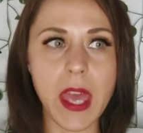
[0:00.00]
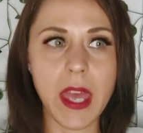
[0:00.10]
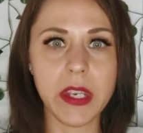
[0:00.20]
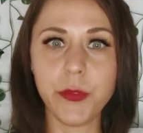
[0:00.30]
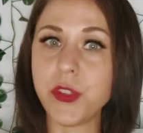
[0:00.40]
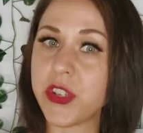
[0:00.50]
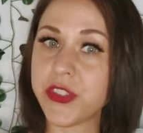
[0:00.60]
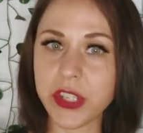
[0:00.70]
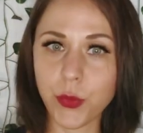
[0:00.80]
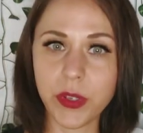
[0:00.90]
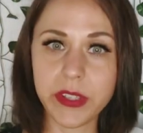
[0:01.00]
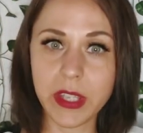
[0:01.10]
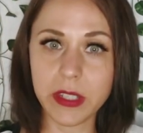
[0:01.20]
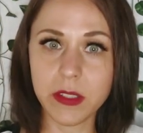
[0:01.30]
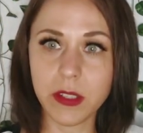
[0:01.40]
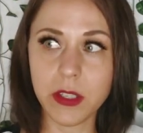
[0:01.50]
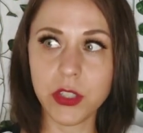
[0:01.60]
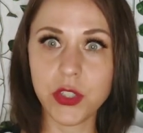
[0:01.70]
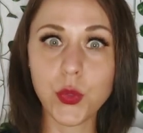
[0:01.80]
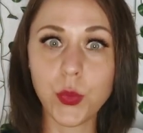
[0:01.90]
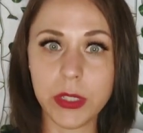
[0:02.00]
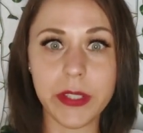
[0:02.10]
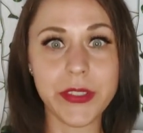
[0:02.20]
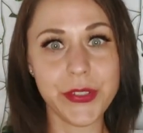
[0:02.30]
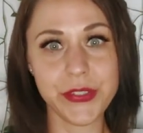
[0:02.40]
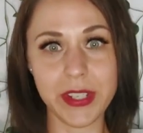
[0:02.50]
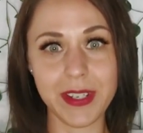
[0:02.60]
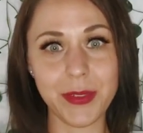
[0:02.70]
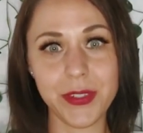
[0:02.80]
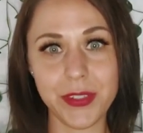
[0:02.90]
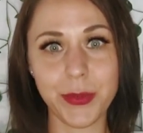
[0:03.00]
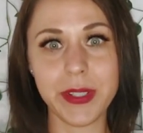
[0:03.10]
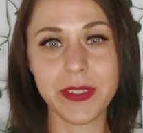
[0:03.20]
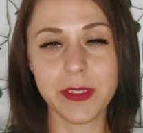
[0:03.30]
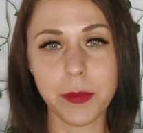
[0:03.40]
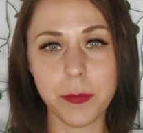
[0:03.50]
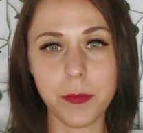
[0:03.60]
And if you just stick with it, you will understand how to do it.